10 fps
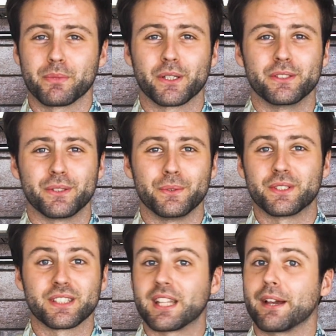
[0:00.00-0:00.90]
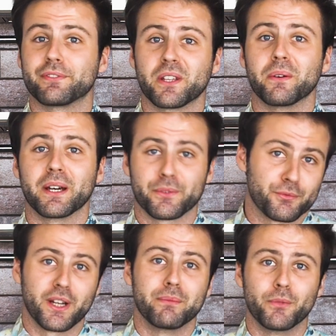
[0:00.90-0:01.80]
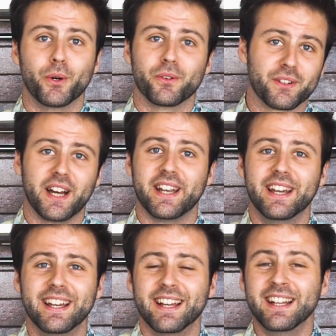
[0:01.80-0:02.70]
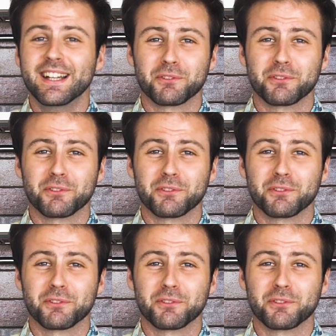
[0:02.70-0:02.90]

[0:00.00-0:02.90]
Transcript: because you just have to go out and run more, right?